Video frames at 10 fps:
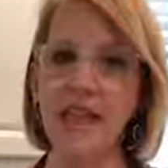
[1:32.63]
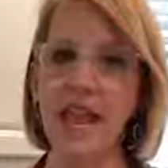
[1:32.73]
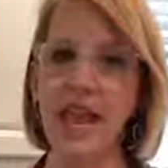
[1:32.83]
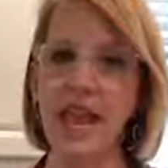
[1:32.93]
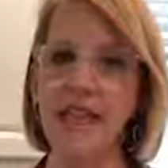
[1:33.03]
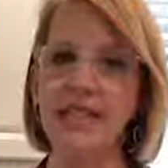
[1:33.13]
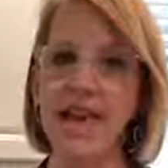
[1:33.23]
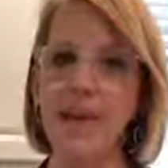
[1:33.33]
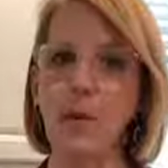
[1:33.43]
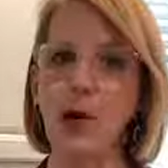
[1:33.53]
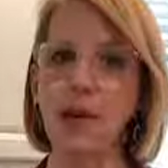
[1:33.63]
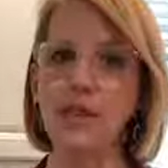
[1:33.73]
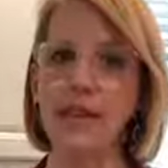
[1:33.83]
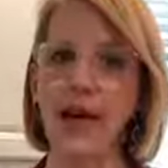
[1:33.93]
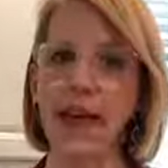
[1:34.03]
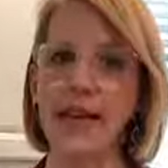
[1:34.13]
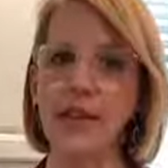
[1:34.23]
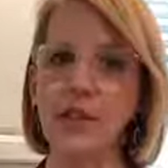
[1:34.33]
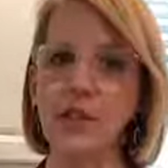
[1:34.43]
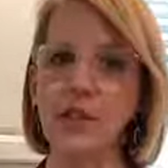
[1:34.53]
and I will also add it
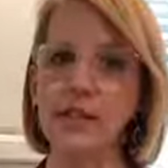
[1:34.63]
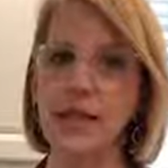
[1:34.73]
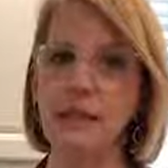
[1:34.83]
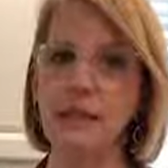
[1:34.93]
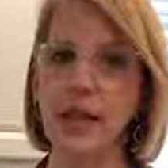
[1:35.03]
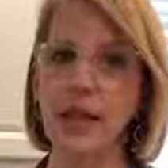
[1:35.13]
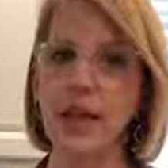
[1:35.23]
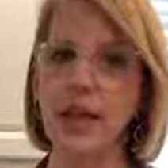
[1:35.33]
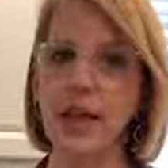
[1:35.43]
as soon as I'm done.